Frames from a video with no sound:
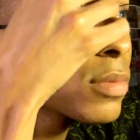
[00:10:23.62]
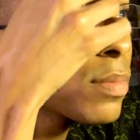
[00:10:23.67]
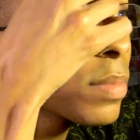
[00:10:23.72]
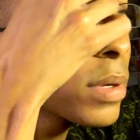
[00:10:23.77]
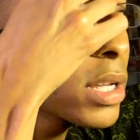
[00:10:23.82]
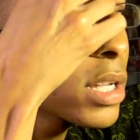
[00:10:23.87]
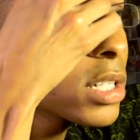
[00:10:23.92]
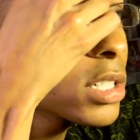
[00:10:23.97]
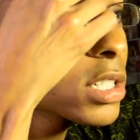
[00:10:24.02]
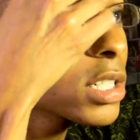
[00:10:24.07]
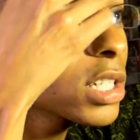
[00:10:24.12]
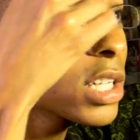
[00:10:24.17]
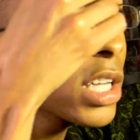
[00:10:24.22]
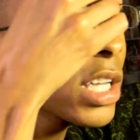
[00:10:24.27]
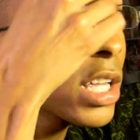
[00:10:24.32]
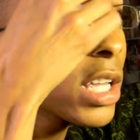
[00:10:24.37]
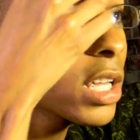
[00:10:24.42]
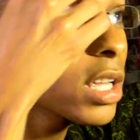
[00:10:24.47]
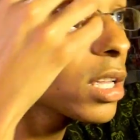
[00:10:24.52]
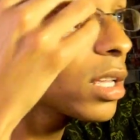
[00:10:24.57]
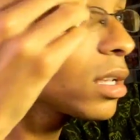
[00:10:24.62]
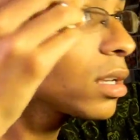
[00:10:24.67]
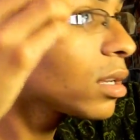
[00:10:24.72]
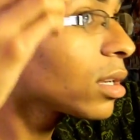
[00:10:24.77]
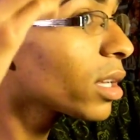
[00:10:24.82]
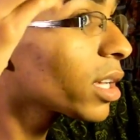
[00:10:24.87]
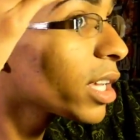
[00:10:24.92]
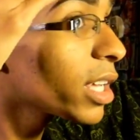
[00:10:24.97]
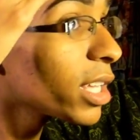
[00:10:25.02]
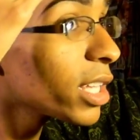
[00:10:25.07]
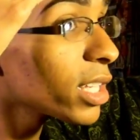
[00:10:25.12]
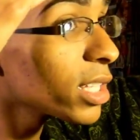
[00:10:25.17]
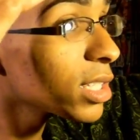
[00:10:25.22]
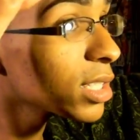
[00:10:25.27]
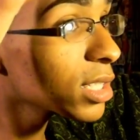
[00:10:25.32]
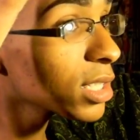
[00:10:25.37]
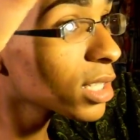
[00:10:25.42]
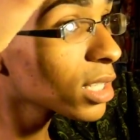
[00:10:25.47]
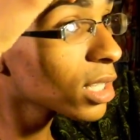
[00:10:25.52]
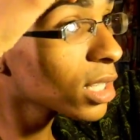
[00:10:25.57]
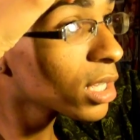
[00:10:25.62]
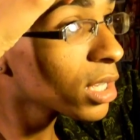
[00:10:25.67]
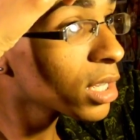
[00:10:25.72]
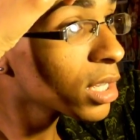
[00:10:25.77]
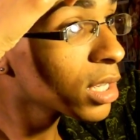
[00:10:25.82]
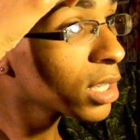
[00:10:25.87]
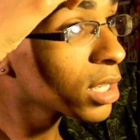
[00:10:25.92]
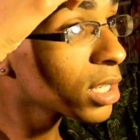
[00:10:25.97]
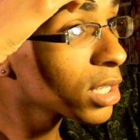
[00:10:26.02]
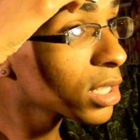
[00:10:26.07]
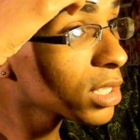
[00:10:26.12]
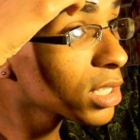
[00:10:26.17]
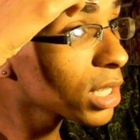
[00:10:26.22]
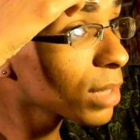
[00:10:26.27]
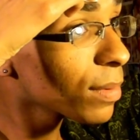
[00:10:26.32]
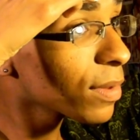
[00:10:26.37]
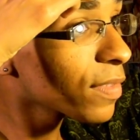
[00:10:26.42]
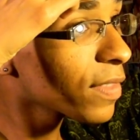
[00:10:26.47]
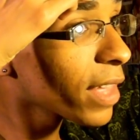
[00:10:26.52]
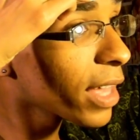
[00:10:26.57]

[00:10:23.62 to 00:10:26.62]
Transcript: sponge again because some of